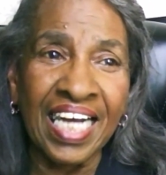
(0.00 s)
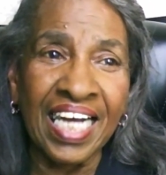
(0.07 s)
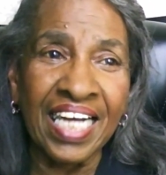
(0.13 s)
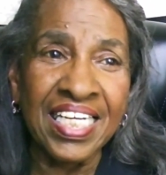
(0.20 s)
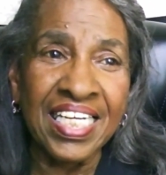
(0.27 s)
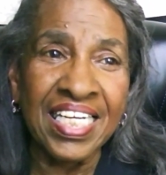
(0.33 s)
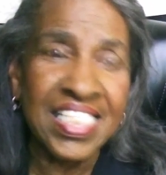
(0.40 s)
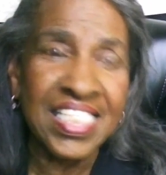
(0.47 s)

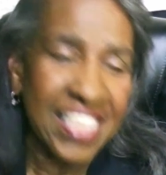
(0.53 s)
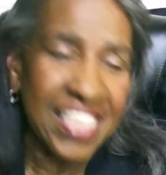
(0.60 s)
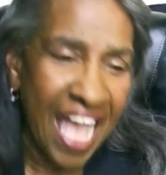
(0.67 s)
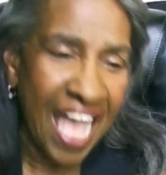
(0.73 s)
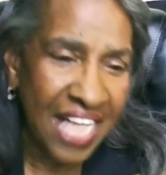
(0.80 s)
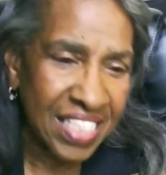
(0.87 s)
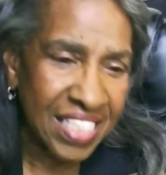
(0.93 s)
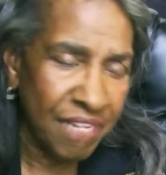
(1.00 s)
she asked
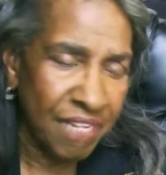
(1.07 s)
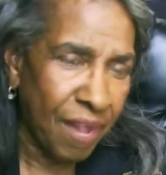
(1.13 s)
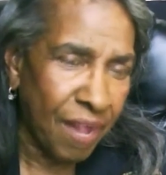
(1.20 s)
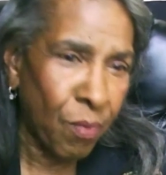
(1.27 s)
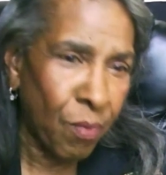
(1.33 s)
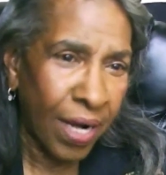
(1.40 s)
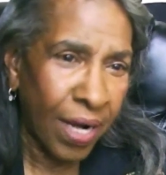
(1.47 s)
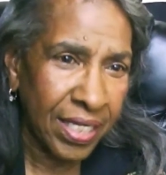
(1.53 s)
if I
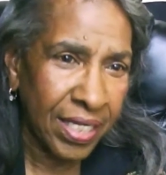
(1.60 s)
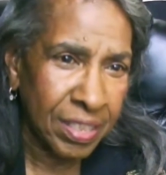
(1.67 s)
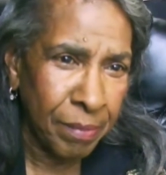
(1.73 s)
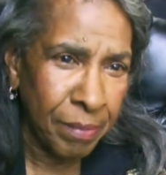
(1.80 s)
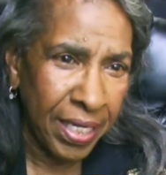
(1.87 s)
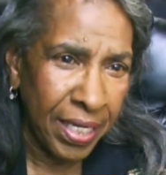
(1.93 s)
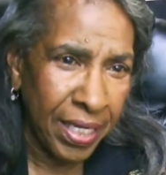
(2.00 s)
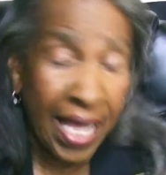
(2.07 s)
wanted to be
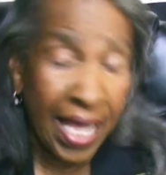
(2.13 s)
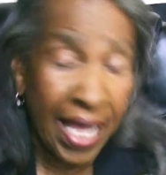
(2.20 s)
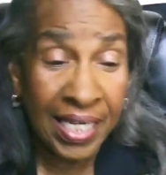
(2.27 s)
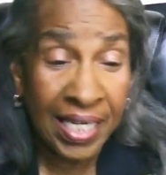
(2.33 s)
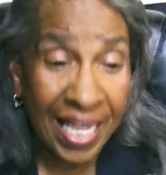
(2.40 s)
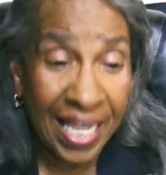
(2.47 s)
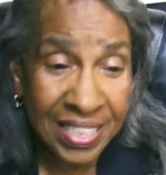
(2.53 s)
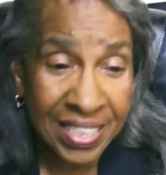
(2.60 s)
a
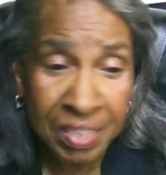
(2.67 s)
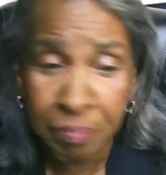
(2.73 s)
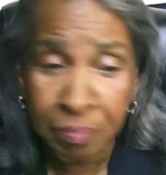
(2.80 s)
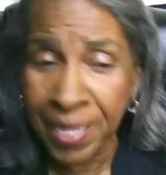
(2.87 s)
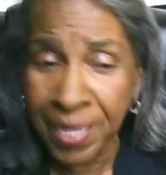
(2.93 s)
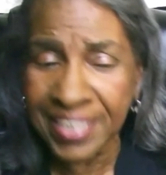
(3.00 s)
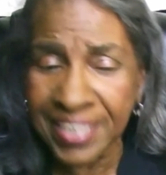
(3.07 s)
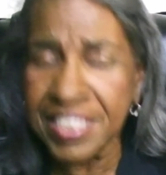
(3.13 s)
licensed
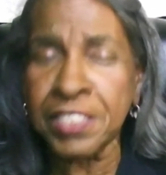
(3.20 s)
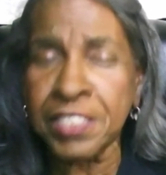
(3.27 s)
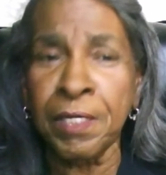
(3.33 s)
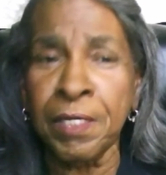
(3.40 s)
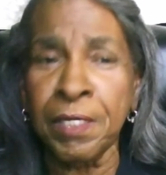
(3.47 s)
practitioner.